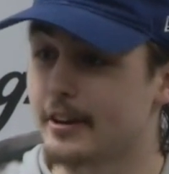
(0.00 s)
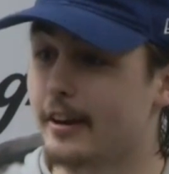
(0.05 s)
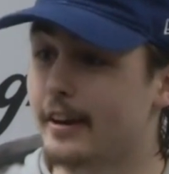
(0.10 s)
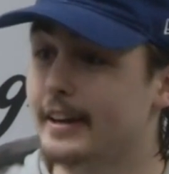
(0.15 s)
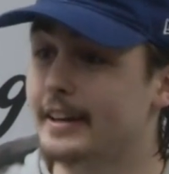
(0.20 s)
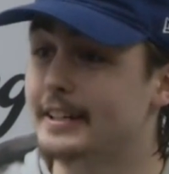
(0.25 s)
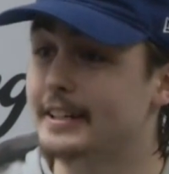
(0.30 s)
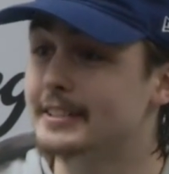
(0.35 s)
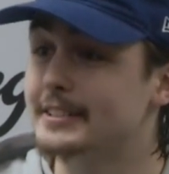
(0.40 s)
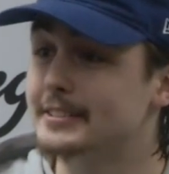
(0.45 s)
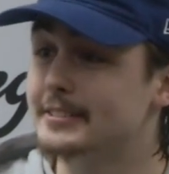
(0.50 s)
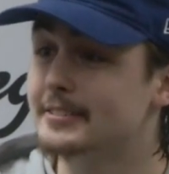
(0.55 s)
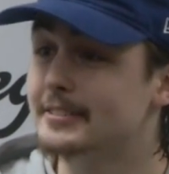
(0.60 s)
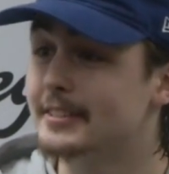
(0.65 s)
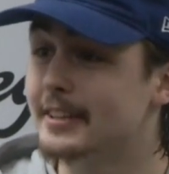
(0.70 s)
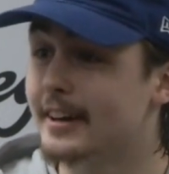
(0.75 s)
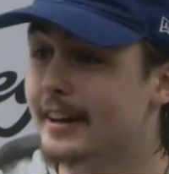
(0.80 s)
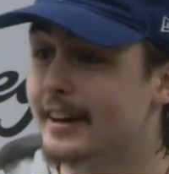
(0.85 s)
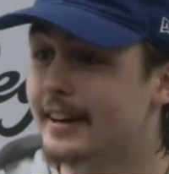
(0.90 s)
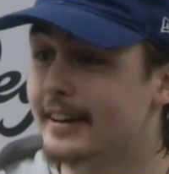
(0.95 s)
Sorry? Are you
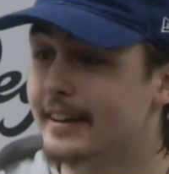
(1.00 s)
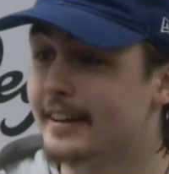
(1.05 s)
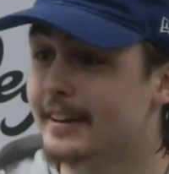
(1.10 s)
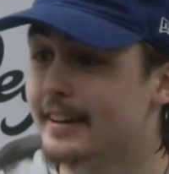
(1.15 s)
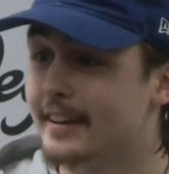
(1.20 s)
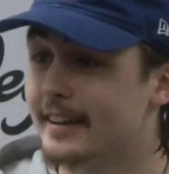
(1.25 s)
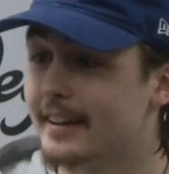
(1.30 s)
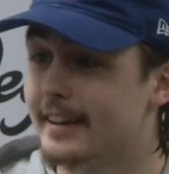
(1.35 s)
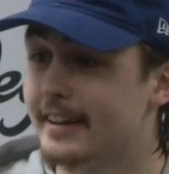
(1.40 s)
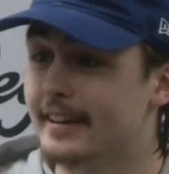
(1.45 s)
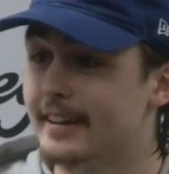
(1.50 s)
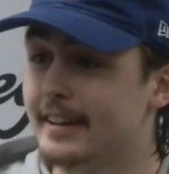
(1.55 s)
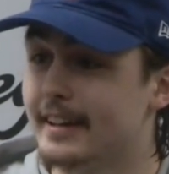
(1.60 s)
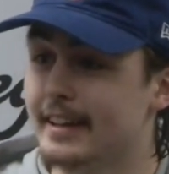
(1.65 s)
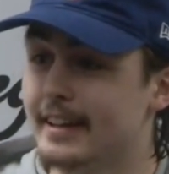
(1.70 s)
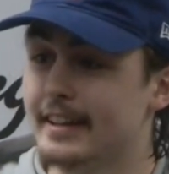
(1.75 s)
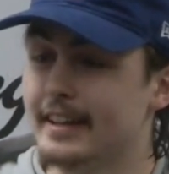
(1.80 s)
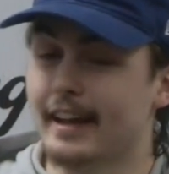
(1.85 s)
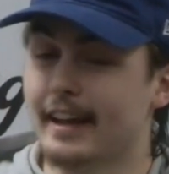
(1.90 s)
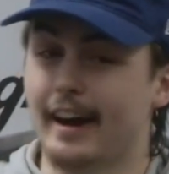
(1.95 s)
trying for an assist?
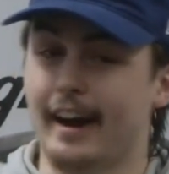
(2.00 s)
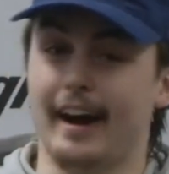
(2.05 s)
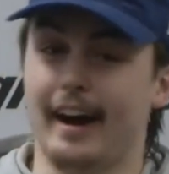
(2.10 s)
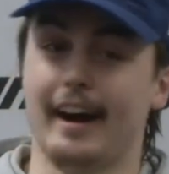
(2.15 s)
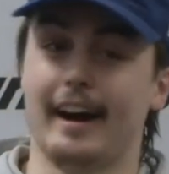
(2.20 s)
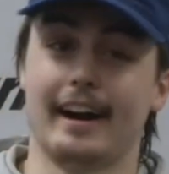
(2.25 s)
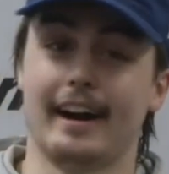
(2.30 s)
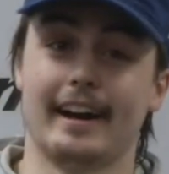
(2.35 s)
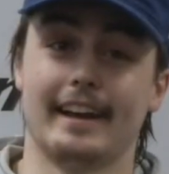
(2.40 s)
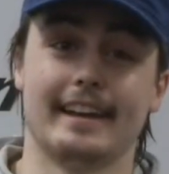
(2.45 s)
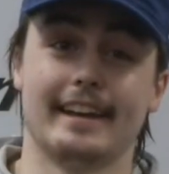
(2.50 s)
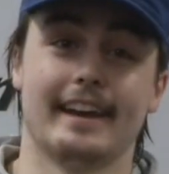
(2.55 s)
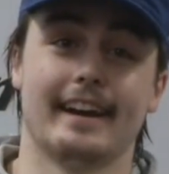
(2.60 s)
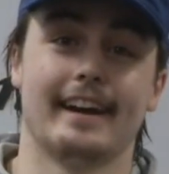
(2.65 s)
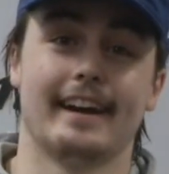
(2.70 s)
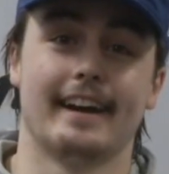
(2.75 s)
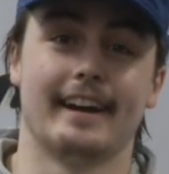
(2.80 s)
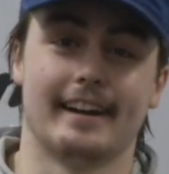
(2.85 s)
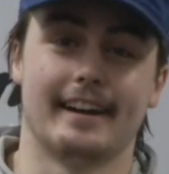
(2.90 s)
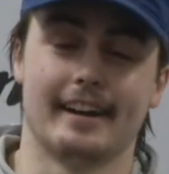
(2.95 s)
Ah, uh,
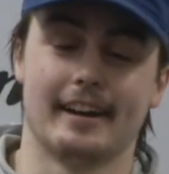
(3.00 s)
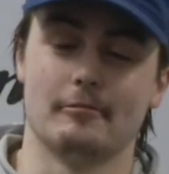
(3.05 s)
yeah,